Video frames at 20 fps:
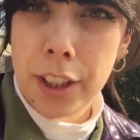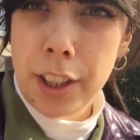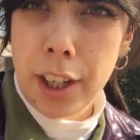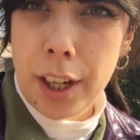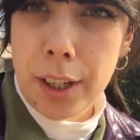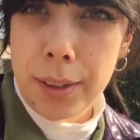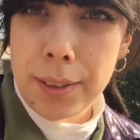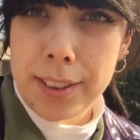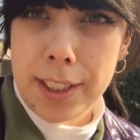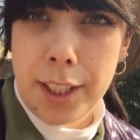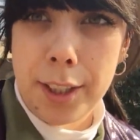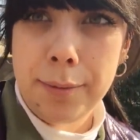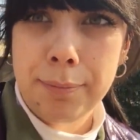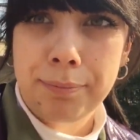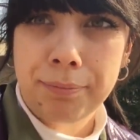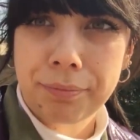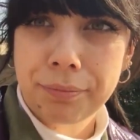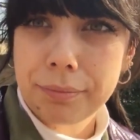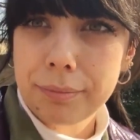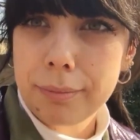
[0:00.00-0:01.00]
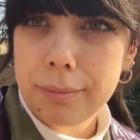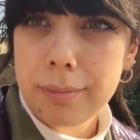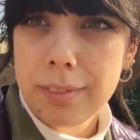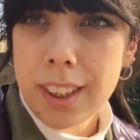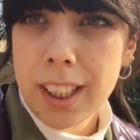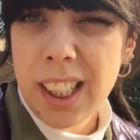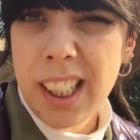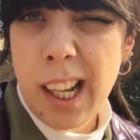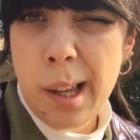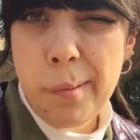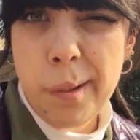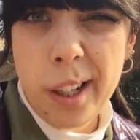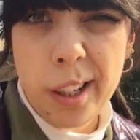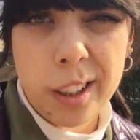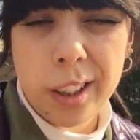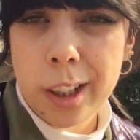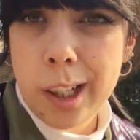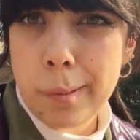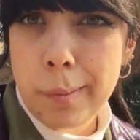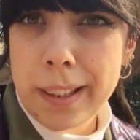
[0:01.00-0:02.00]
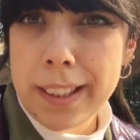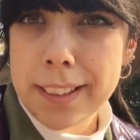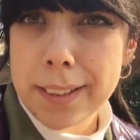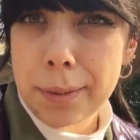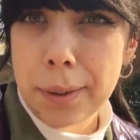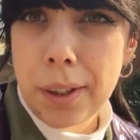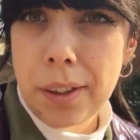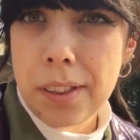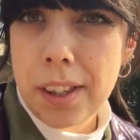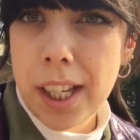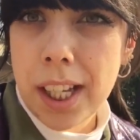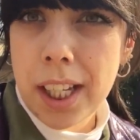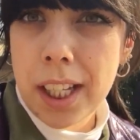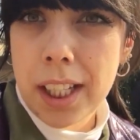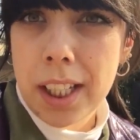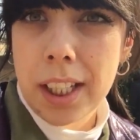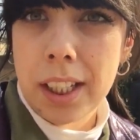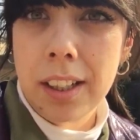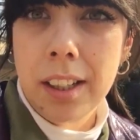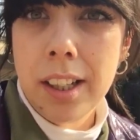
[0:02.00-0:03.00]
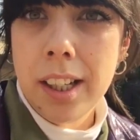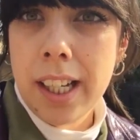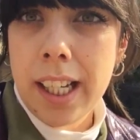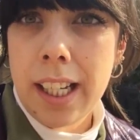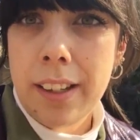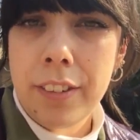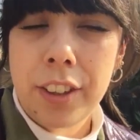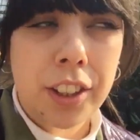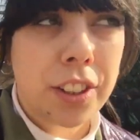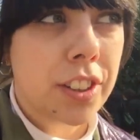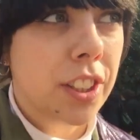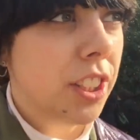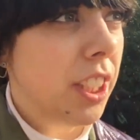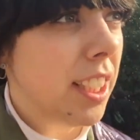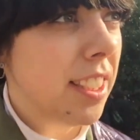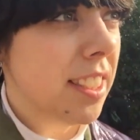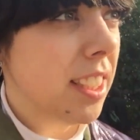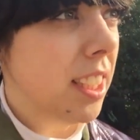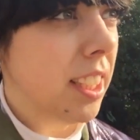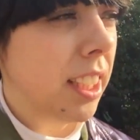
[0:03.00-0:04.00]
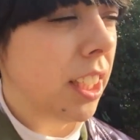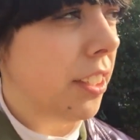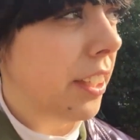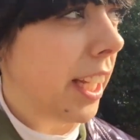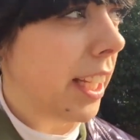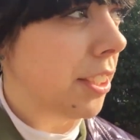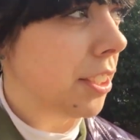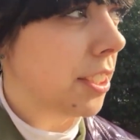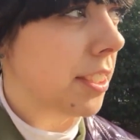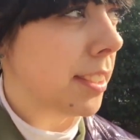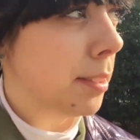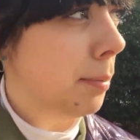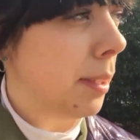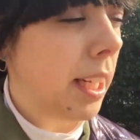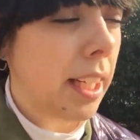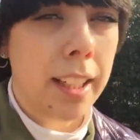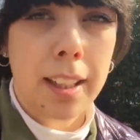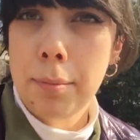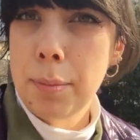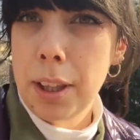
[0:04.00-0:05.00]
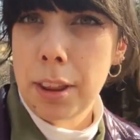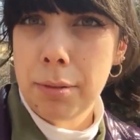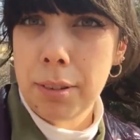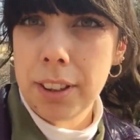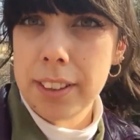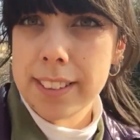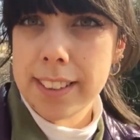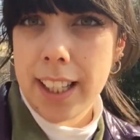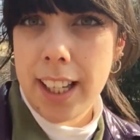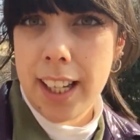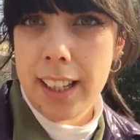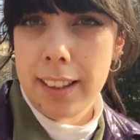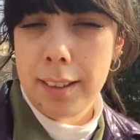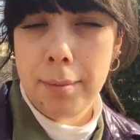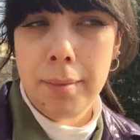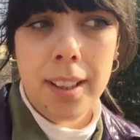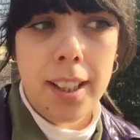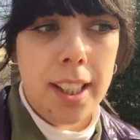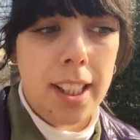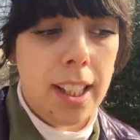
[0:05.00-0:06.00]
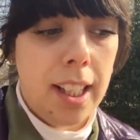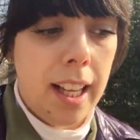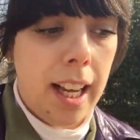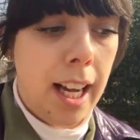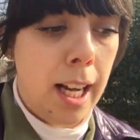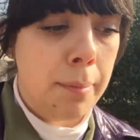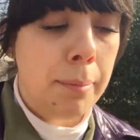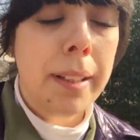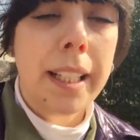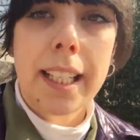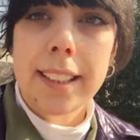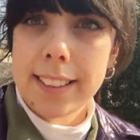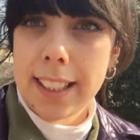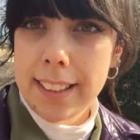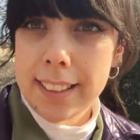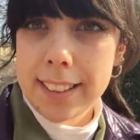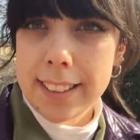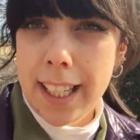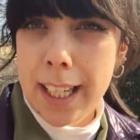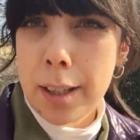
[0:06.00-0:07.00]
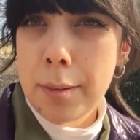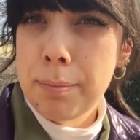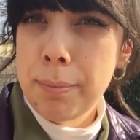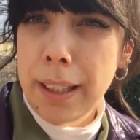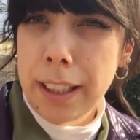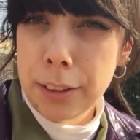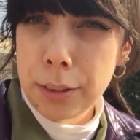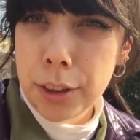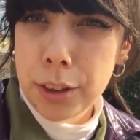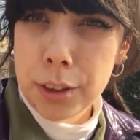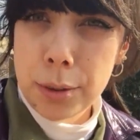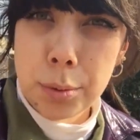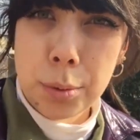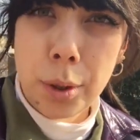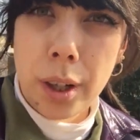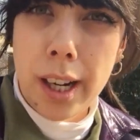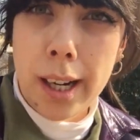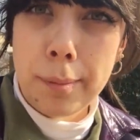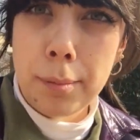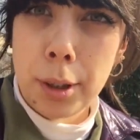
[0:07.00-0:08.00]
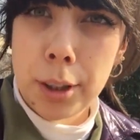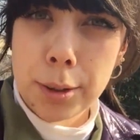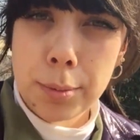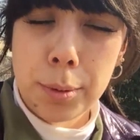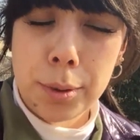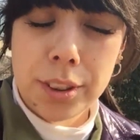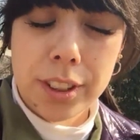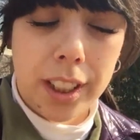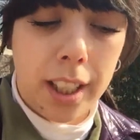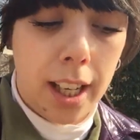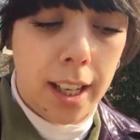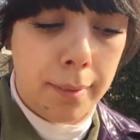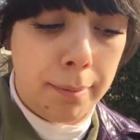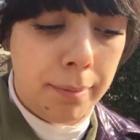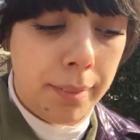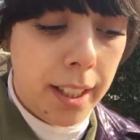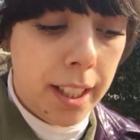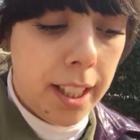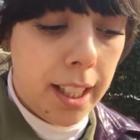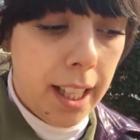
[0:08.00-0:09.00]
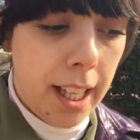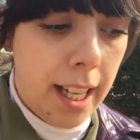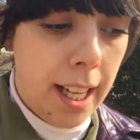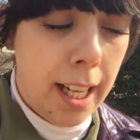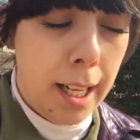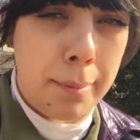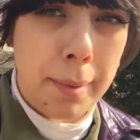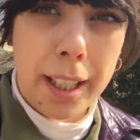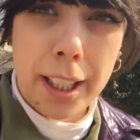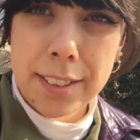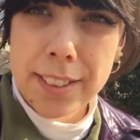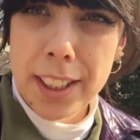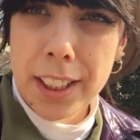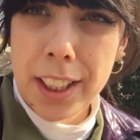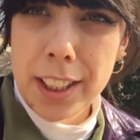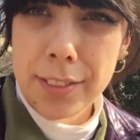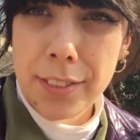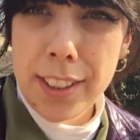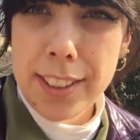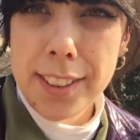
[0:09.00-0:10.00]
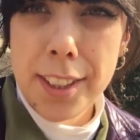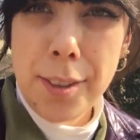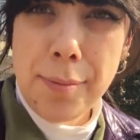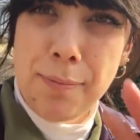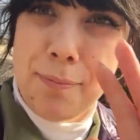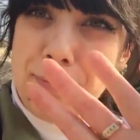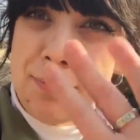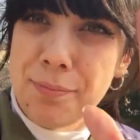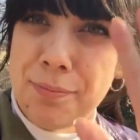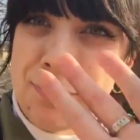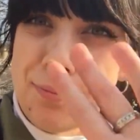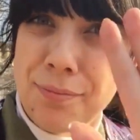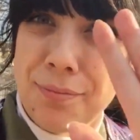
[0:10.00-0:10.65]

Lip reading: the go. So let me know in the comments what you think, and if you can suggest any locations in Milan, I'd be thrilled to hear them. But yes, as I say, make sure you're subscribed, lots more to come, and I'll see you guys very soon.